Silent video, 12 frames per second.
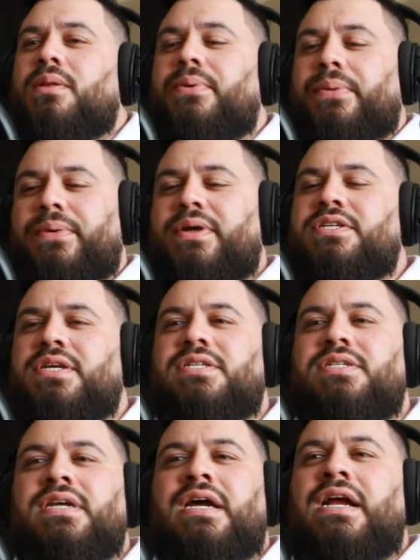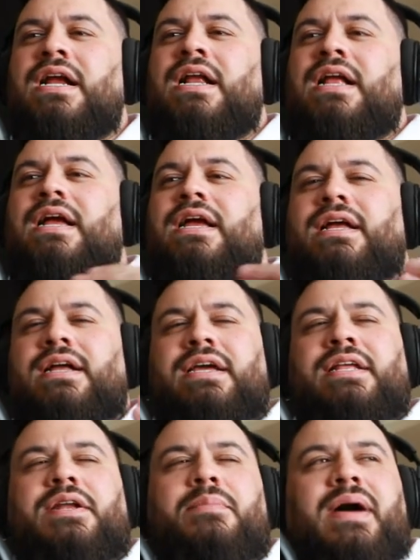It
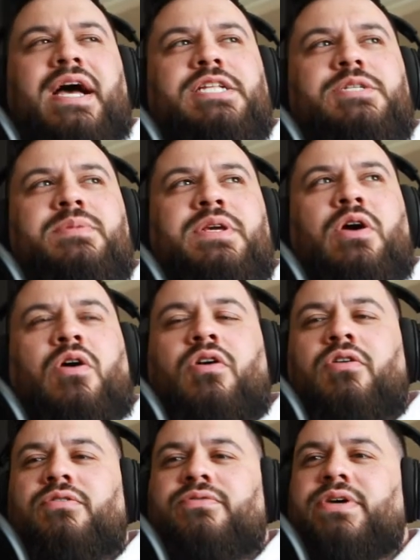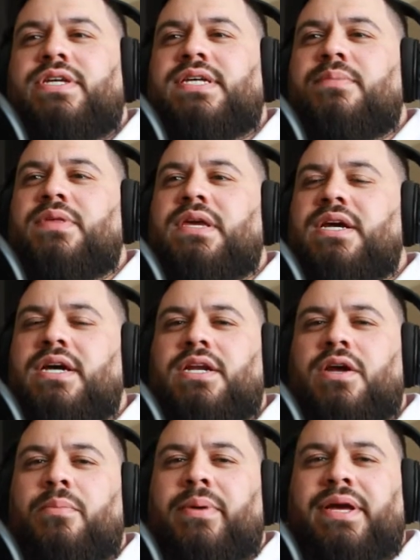reminds me of something Kurt
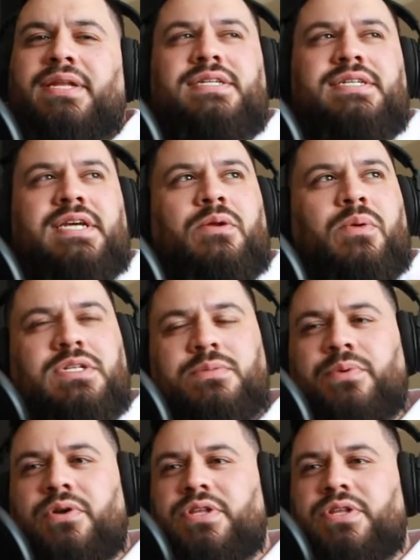Cobain said once upon a time.